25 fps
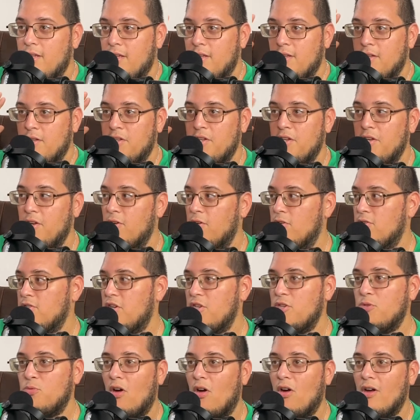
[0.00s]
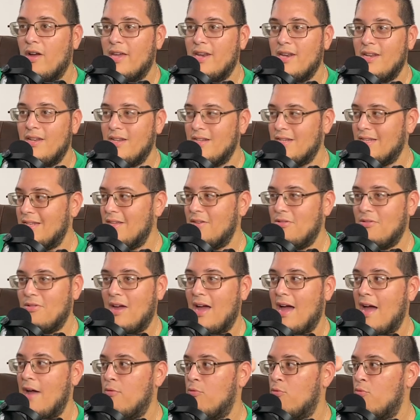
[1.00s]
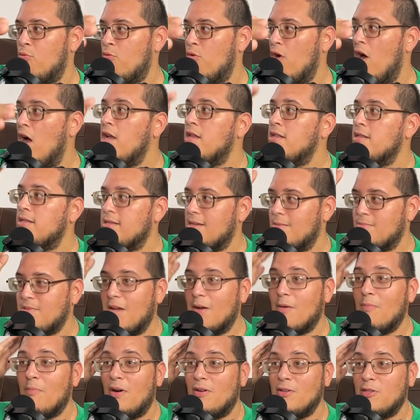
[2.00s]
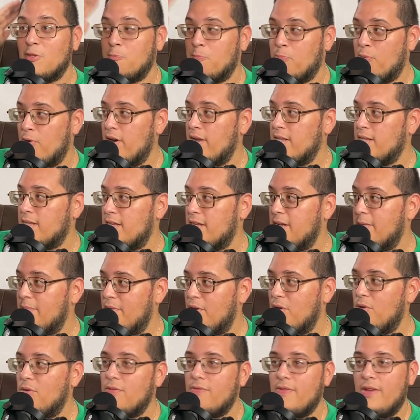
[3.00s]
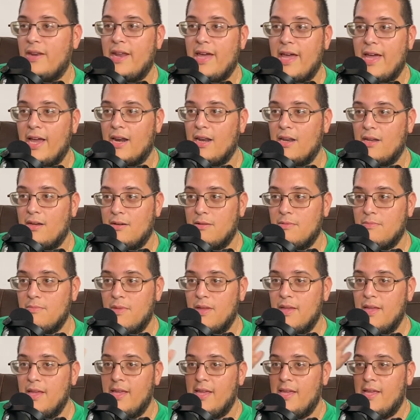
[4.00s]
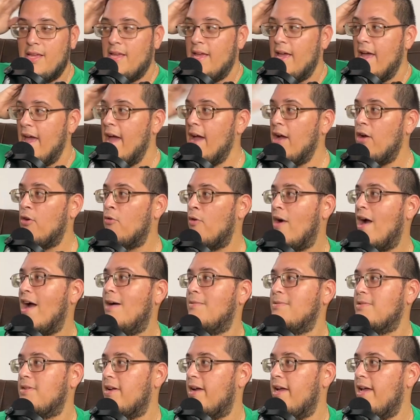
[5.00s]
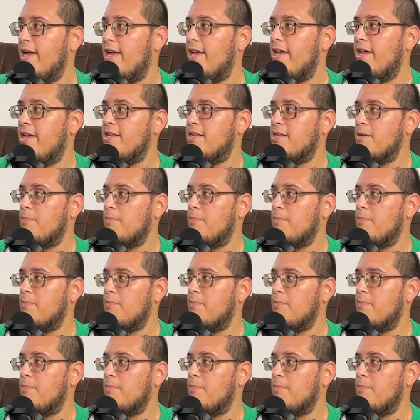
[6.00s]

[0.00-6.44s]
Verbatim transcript: She goes, she's walking. This little guy runs. I'm talking about sprints in the middle of a nightclub and grabs her hand